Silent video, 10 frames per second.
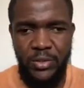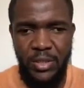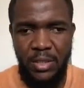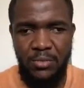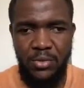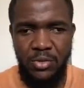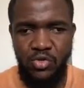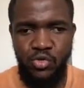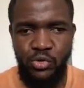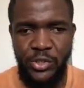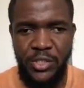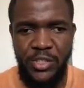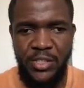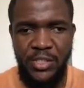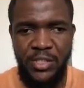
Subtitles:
I'm going to create an